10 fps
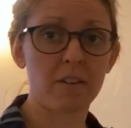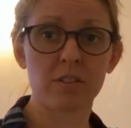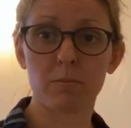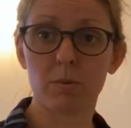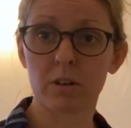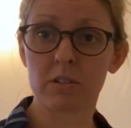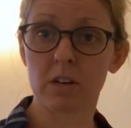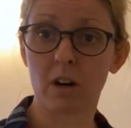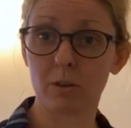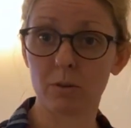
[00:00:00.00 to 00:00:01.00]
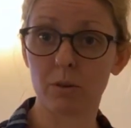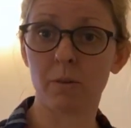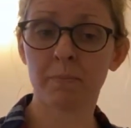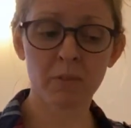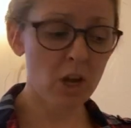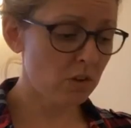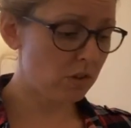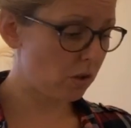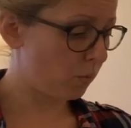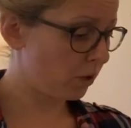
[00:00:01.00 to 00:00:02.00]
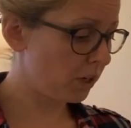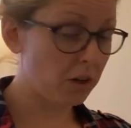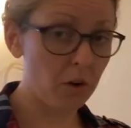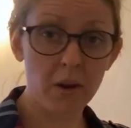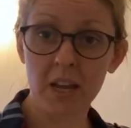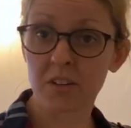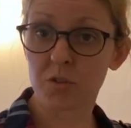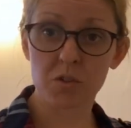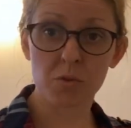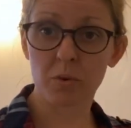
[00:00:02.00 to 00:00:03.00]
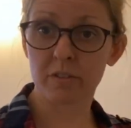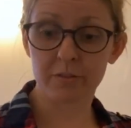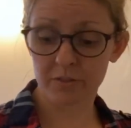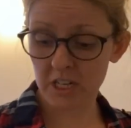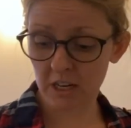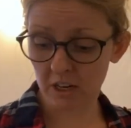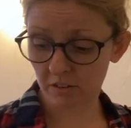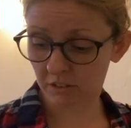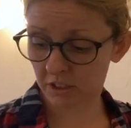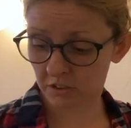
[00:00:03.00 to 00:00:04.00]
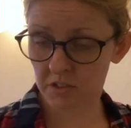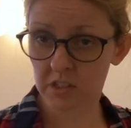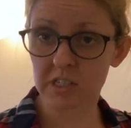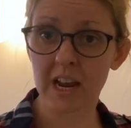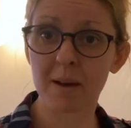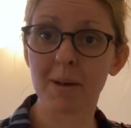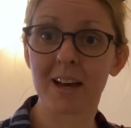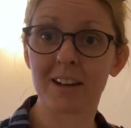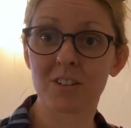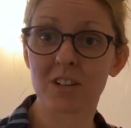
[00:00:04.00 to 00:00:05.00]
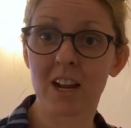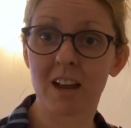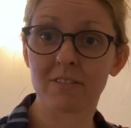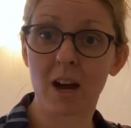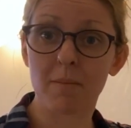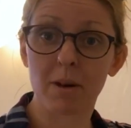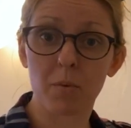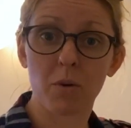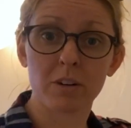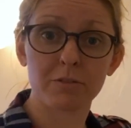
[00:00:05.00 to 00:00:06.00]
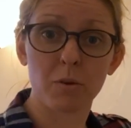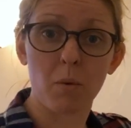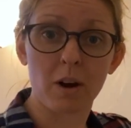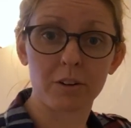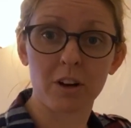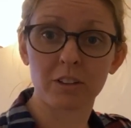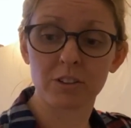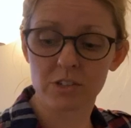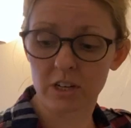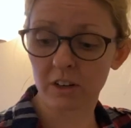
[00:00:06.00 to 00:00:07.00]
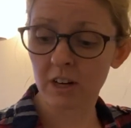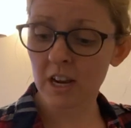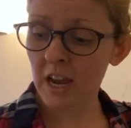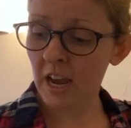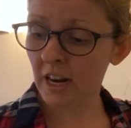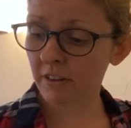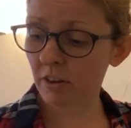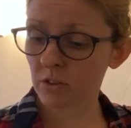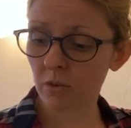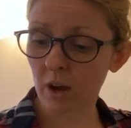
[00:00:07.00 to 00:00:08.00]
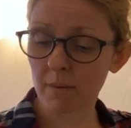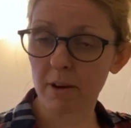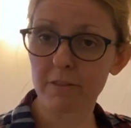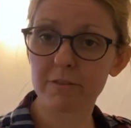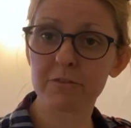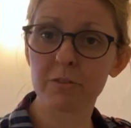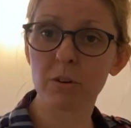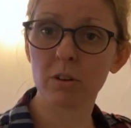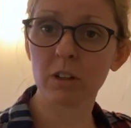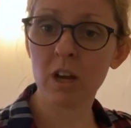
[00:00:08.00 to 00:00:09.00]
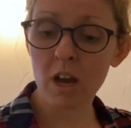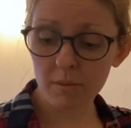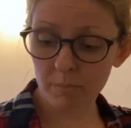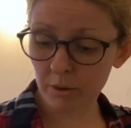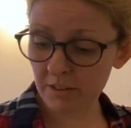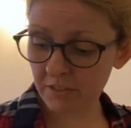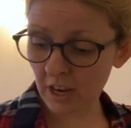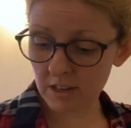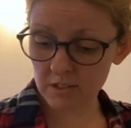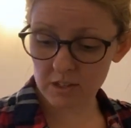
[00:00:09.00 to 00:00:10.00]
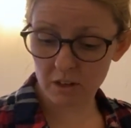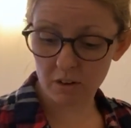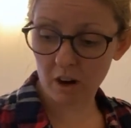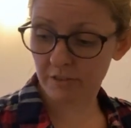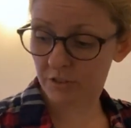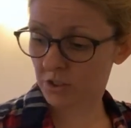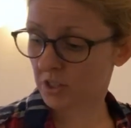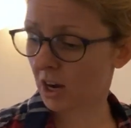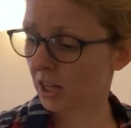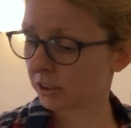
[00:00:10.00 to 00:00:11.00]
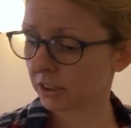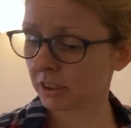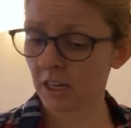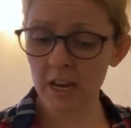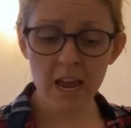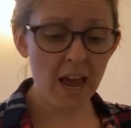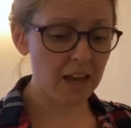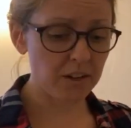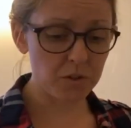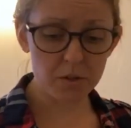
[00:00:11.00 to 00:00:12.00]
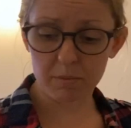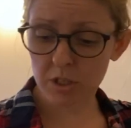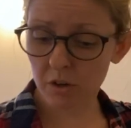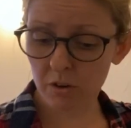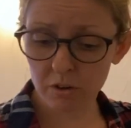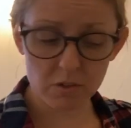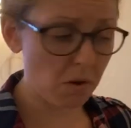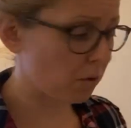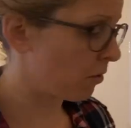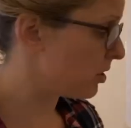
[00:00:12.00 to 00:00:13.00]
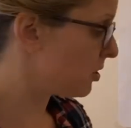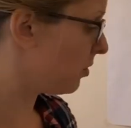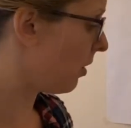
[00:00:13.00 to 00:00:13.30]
and books and on Google. So we're going to go ahead and just sort of take a little stab at it today. I've got my wonderful watercolors here, and I've also got my full briefcase here of just color and materials that we're going to